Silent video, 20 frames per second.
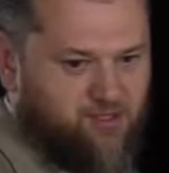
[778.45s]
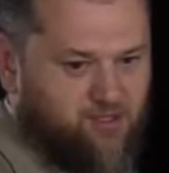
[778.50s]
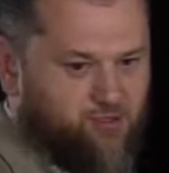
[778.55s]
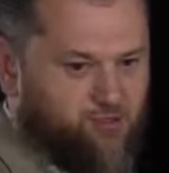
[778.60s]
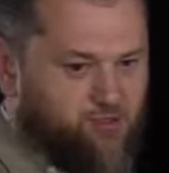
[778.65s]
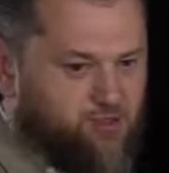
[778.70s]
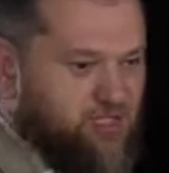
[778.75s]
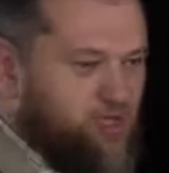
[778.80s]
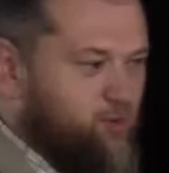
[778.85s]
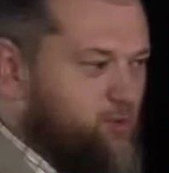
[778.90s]

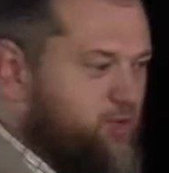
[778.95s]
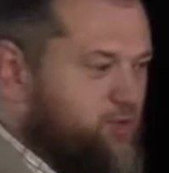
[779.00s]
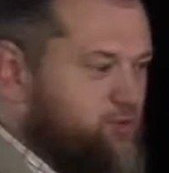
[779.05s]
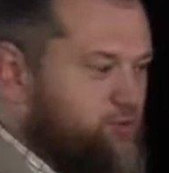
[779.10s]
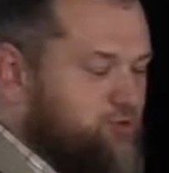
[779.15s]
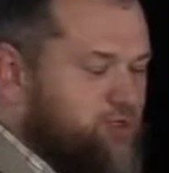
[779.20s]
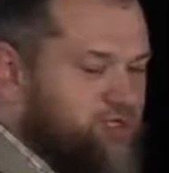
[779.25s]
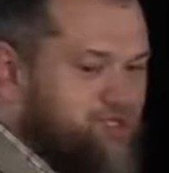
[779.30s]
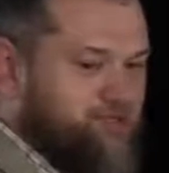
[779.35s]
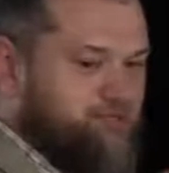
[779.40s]
So they went
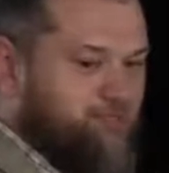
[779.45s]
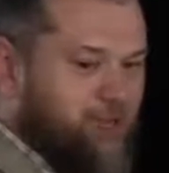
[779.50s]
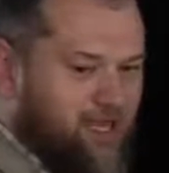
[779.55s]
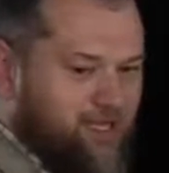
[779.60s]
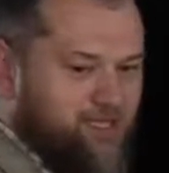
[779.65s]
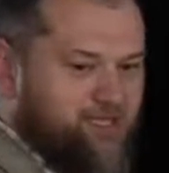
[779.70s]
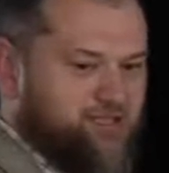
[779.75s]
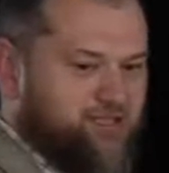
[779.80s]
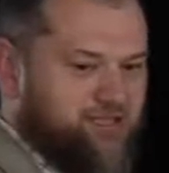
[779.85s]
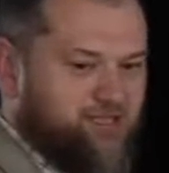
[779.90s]
to these
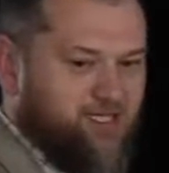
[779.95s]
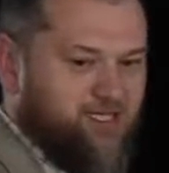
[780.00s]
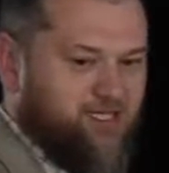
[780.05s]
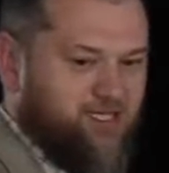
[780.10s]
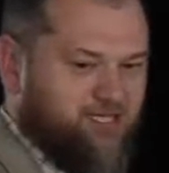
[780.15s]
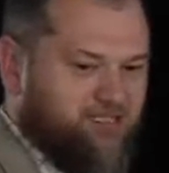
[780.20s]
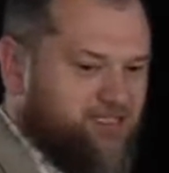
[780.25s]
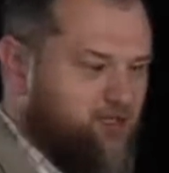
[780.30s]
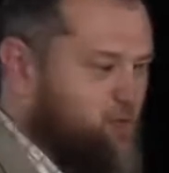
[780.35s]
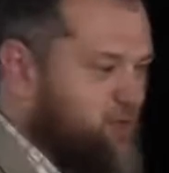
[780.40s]
banks and
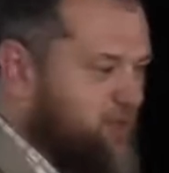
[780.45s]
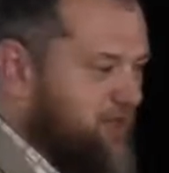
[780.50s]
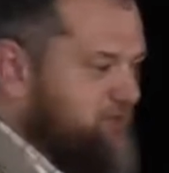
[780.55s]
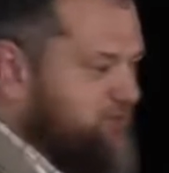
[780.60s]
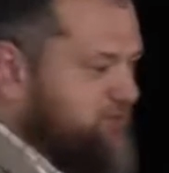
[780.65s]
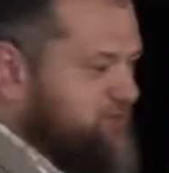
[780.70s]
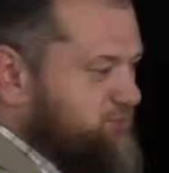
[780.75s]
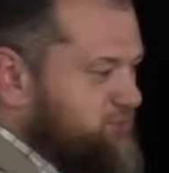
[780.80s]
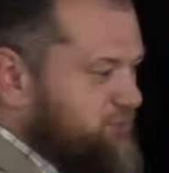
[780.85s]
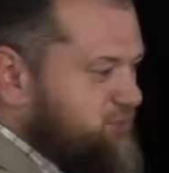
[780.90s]
they said, we have
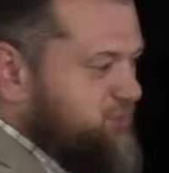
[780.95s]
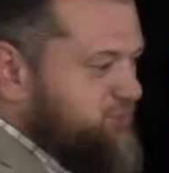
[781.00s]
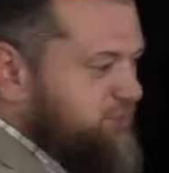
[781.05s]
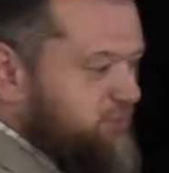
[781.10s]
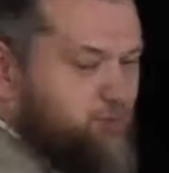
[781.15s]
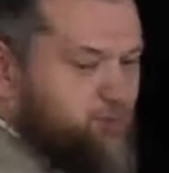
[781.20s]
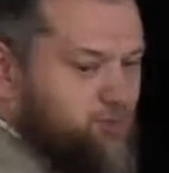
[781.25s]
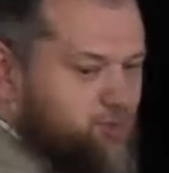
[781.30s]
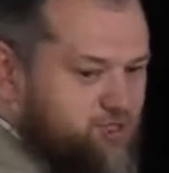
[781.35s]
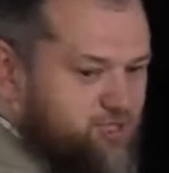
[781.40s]
this beautiful
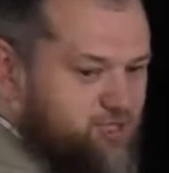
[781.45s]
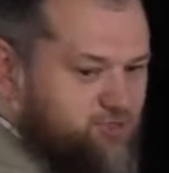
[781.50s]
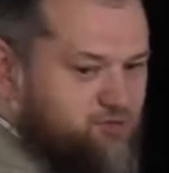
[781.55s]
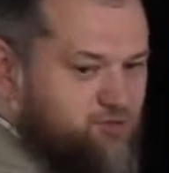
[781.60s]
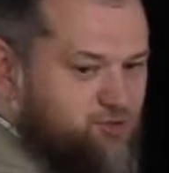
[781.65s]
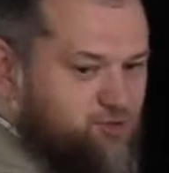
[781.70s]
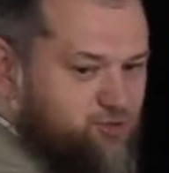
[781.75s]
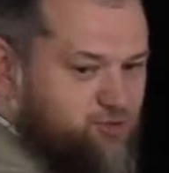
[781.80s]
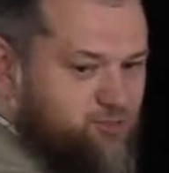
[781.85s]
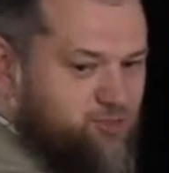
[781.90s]
product
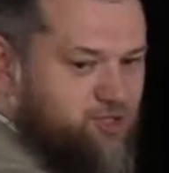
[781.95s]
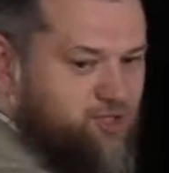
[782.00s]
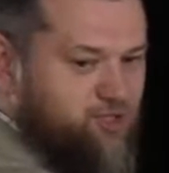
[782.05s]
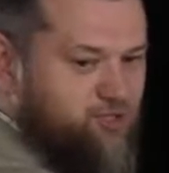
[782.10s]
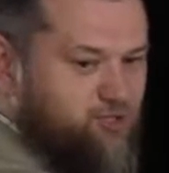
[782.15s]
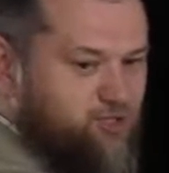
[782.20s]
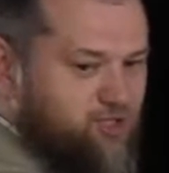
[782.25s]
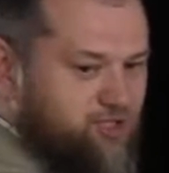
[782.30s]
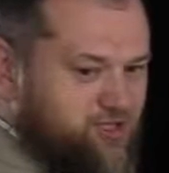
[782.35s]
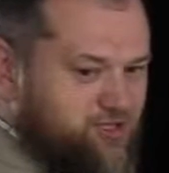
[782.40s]
with $2
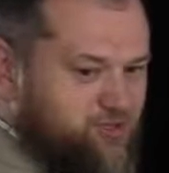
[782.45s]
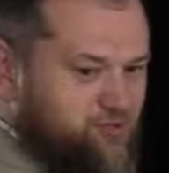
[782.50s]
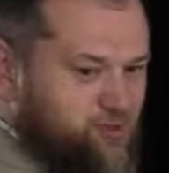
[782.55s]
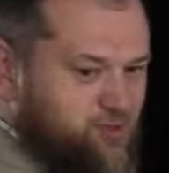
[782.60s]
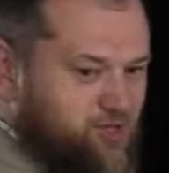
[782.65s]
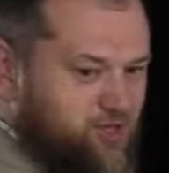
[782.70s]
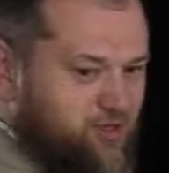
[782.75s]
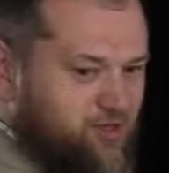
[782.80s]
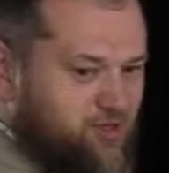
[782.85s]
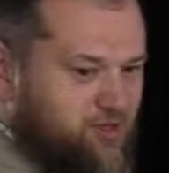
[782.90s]
billion
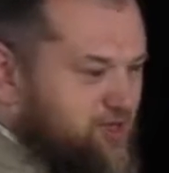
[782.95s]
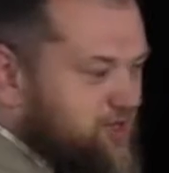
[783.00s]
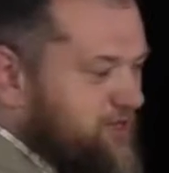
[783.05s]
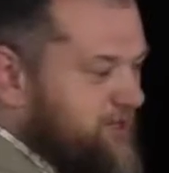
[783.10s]
worth.